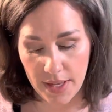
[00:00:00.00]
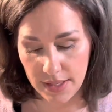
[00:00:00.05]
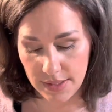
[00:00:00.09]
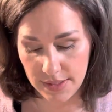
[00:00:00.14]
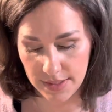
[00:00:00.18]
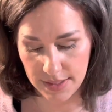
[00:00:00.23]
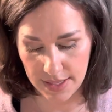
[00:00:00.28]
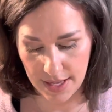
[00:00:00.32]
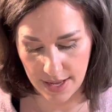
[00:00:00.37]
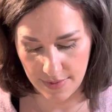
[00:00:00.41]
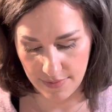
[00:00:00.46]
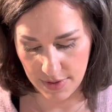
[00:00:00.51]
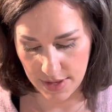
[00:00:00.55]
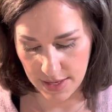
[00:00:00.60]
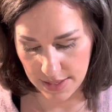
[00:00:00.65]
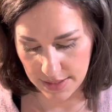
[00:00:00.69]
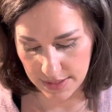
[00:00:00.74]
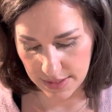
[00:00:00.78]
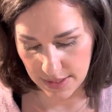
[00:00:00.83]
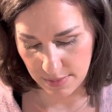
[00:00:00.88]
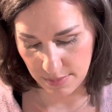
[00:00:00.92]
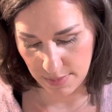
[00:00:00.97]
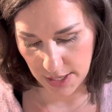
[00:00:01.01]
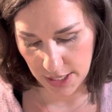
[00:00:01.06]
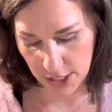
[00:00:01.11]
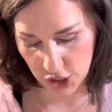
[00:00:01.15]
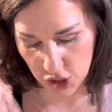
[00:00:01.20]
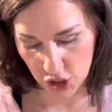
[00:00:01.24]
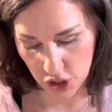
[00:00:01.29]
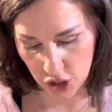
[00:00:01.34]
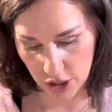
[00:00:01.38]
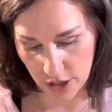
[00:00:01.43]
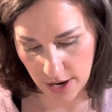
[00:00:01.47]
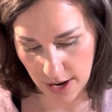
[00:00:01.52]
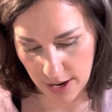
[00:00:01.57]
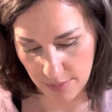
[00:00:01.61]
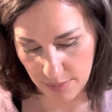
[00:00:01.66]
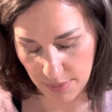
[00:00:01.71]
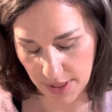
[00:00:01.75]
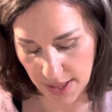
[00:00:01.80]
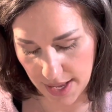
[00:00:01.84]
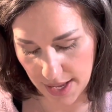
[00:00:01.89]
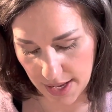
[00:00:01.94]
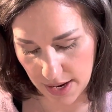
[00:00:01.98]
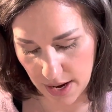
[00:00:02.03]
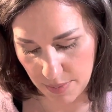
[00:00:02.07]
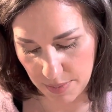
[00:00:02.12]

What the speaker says: and save these and make sure I plant.